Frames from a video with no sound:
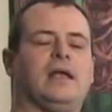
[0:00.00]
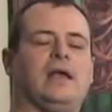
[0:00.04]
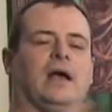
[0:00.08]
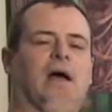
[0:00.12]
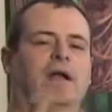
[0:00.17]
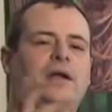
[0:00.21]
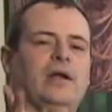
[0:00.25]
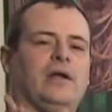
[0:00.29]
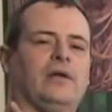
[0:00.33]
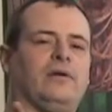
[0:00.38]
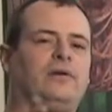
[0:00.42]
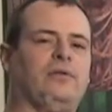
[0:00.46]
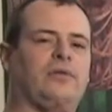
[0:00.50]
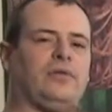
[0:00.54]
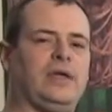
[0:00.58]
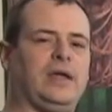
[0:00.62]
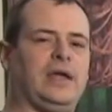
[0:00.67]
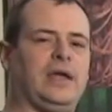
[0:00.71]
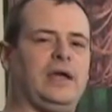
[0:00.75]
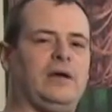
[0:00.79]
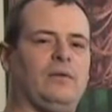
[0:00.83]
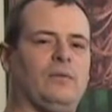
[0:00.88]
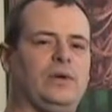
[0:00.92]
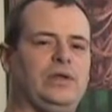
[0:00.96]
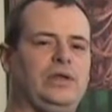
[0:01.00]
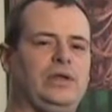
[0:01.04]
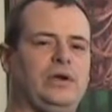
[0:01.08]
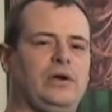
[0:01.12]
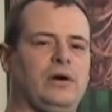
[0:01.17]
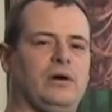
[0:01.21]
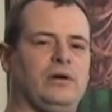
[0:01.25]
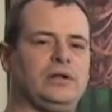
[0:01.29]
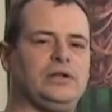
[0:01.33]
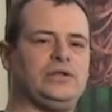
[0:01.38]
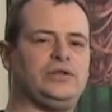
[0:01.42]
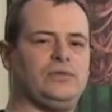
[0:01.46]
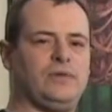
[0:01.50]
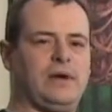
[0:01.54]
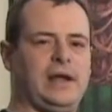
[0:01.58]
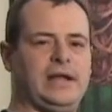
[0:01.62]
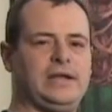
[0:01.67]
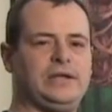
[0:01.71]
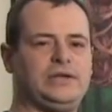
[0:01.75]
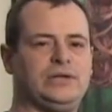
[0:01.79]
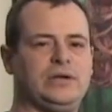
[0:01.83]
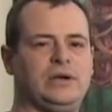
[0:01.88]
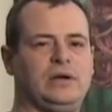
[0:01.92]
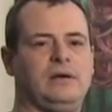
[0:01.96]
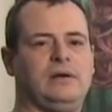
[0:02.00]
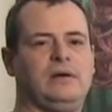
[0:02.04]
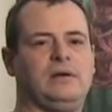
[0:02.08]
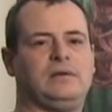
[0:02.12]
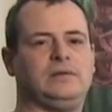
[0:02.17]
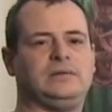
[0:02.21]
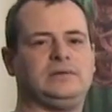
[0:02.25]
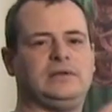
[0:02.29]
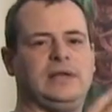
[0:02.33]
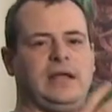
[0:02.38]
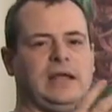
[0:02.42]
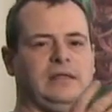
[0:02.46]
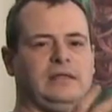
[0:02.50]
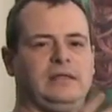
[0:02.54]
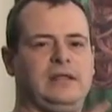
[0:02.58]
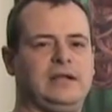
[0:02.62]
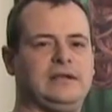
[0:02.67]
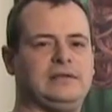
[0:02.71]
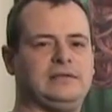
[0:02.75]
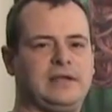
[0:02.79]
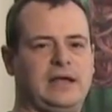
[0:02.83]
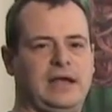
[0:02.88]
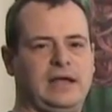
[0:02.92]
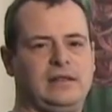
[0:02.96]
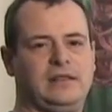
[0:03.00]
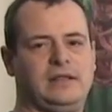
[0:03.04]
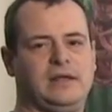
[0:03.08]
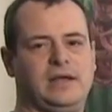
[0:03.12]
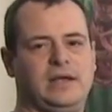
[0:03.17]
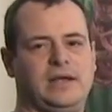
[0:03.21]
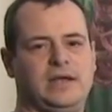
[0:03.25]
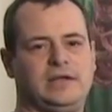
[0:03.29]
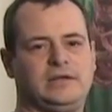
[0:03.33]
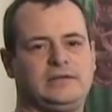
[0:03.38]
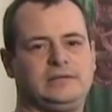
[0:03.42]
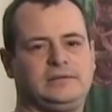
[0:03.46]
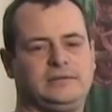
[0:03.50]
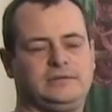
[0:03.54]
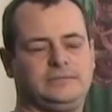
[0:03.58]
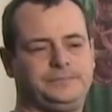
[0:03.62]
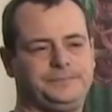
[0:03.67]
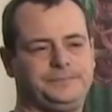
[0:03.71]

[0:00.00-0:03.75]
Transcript: Another thing, when you go to trade shows and things like this,